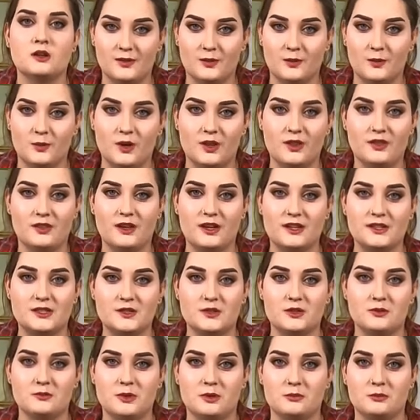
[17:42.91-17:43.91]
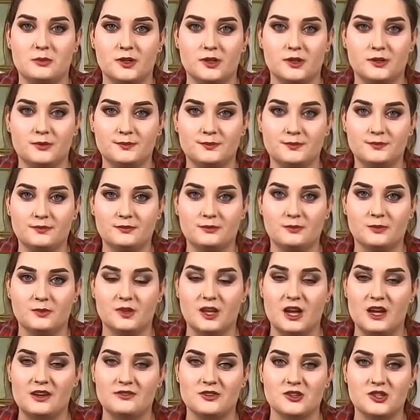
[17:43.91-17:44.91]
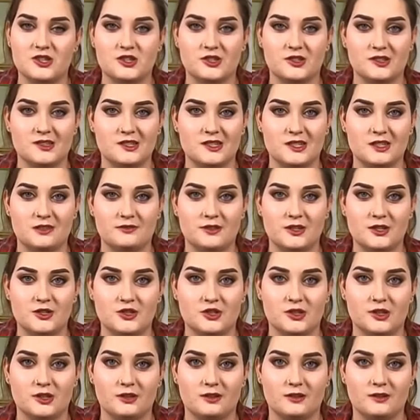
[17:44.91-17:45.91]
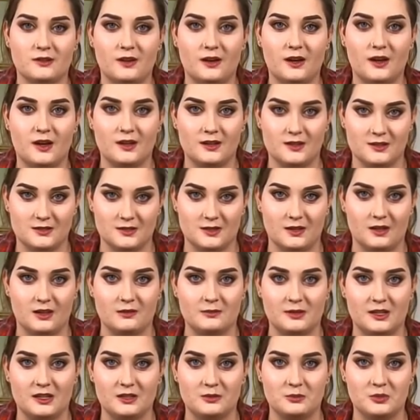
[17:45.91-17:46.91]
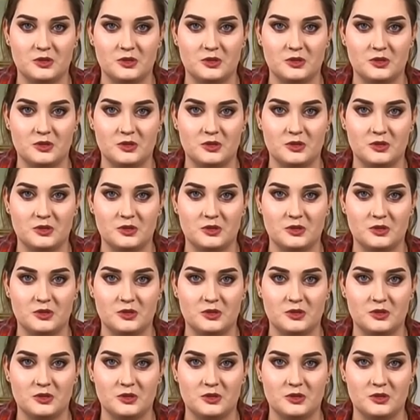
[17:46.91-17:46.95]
One thing to remember, life is just the adventure and it's all about the